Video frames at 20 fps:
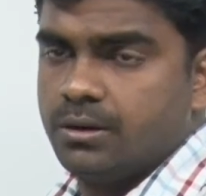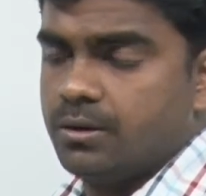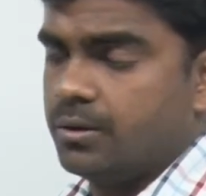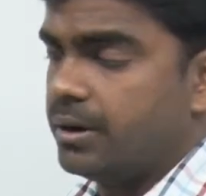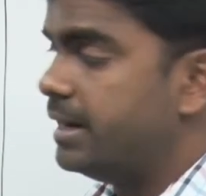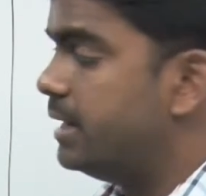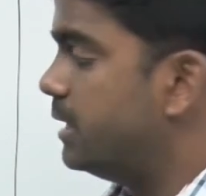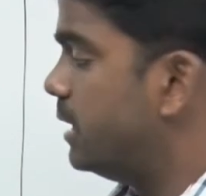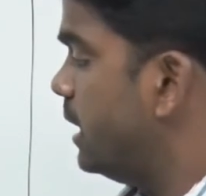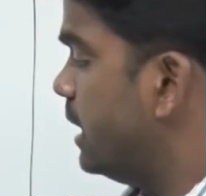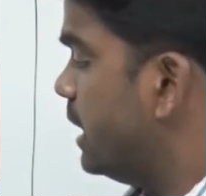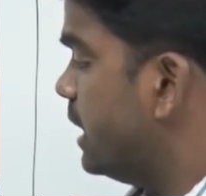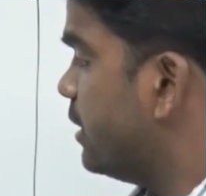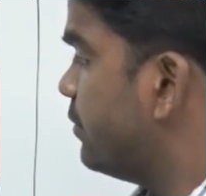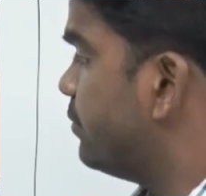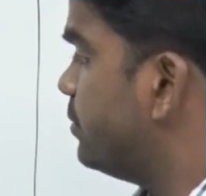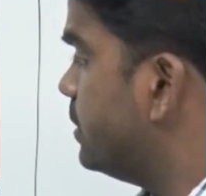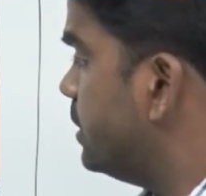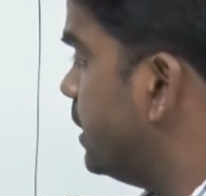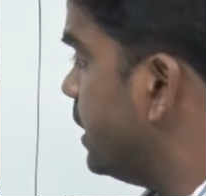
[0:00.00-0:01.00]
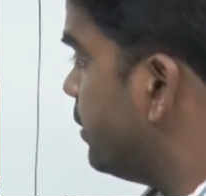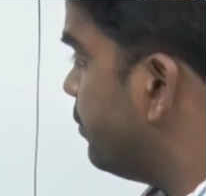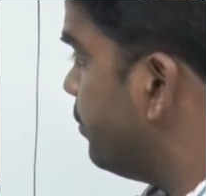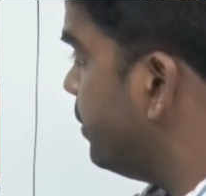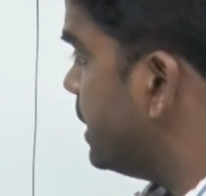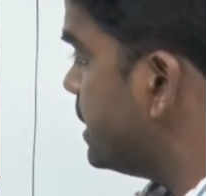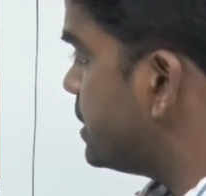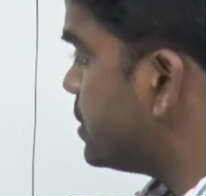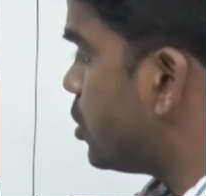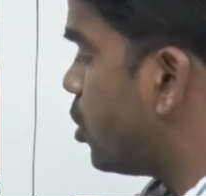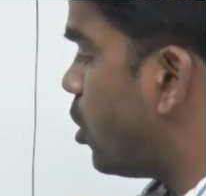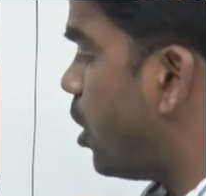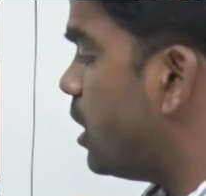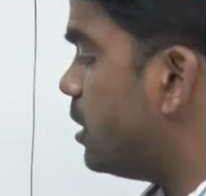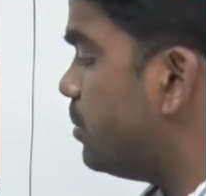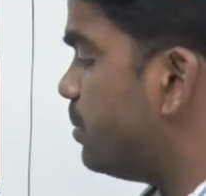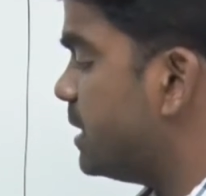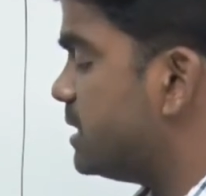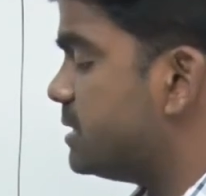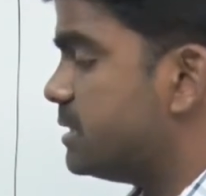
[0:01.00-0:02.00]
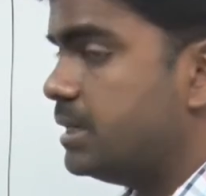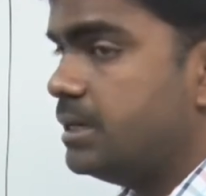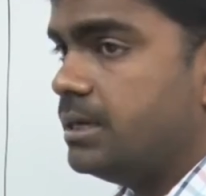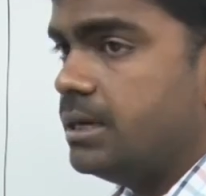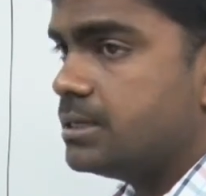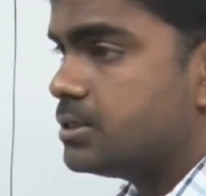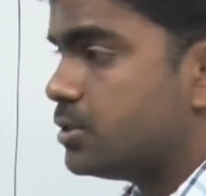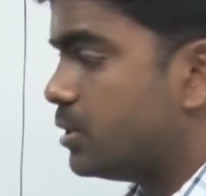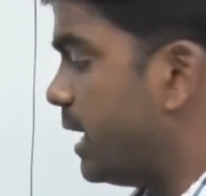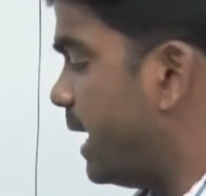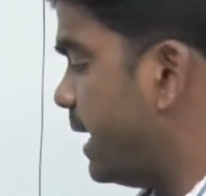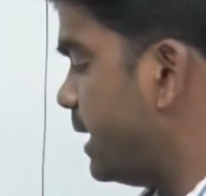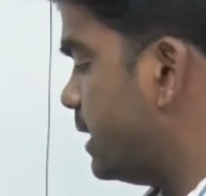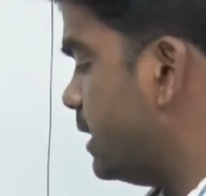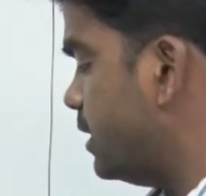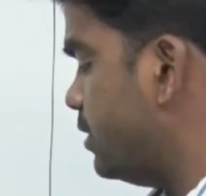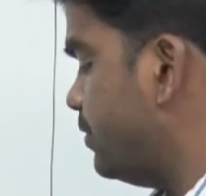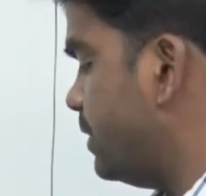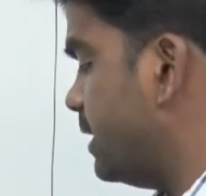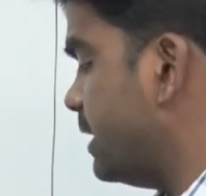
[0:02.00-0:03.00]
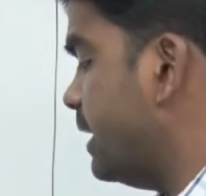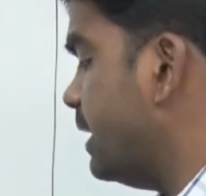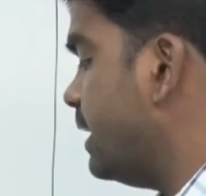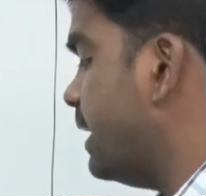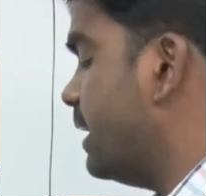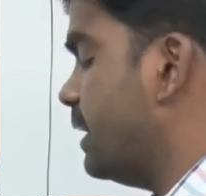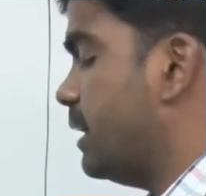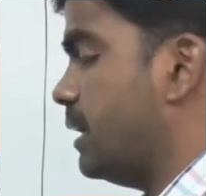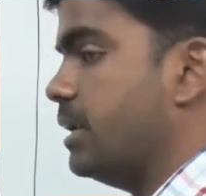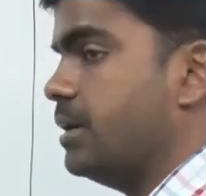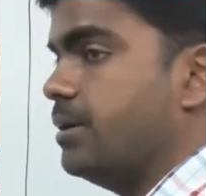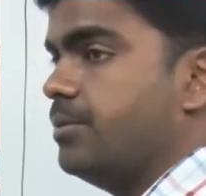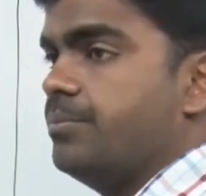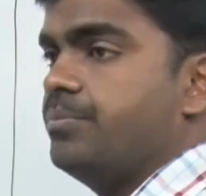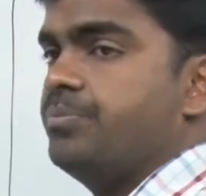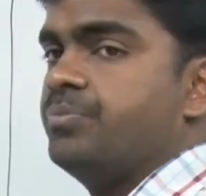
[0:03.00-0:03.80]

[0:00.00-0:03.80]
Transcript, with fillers: right? If, if it is not present, so directly you will get error.